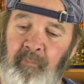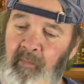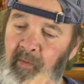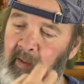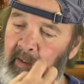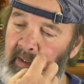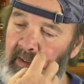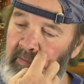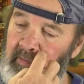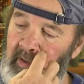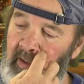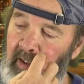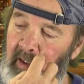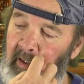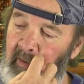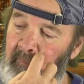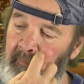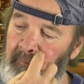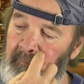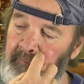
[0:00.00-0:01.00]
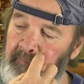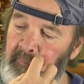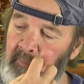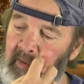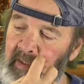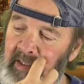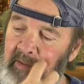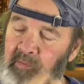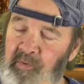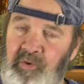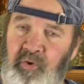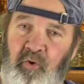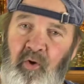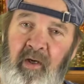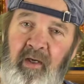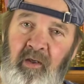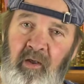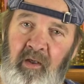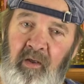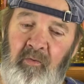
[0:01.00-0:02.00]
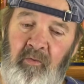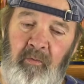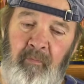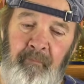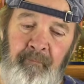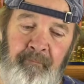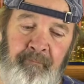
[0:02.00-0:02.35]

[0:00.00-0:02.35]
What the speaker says: And he was crane leader.